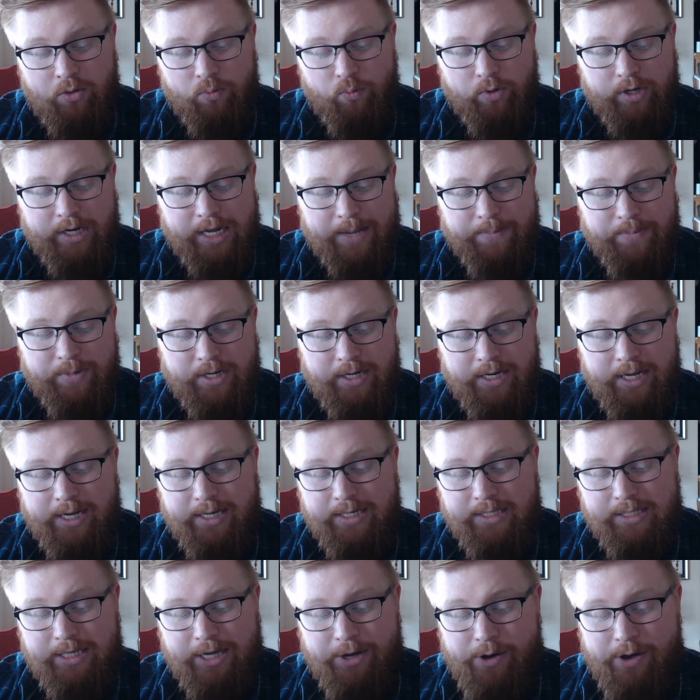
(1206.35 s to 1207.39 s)
What happened
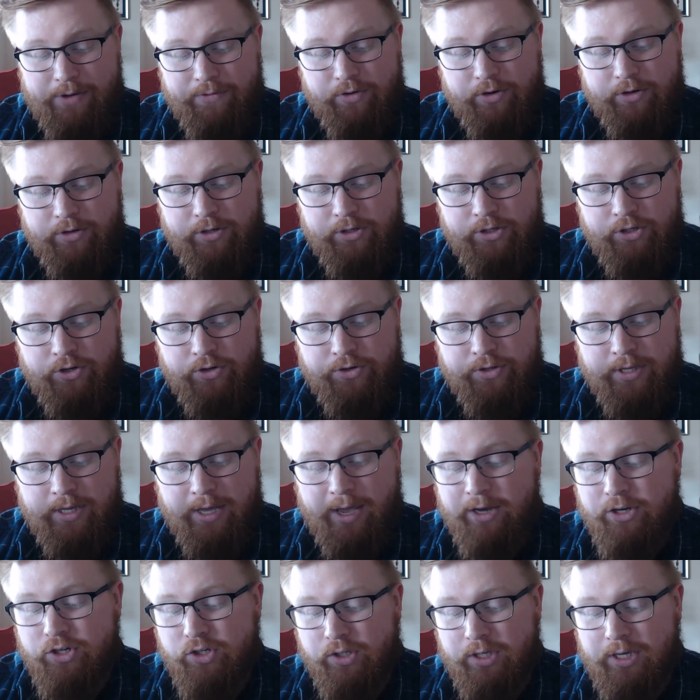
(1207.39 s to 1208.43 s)
next, however, shook the
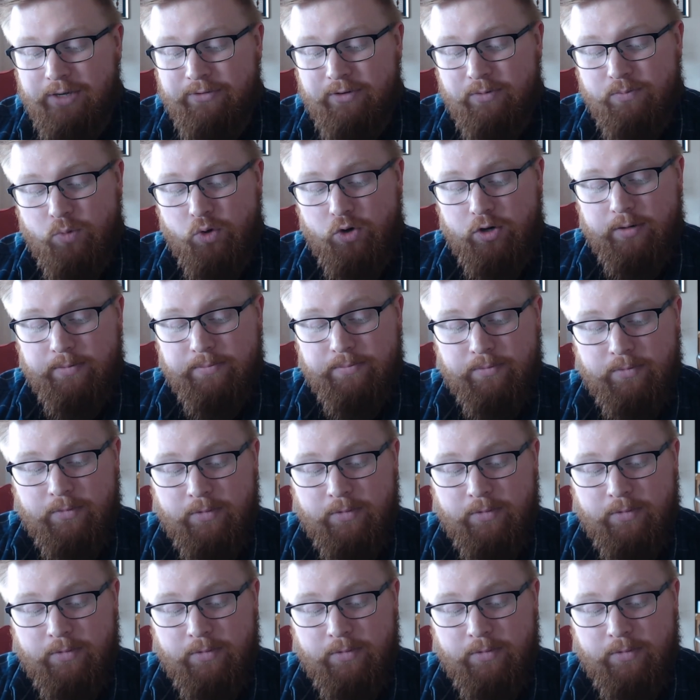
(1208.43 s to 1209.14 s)
angel even more.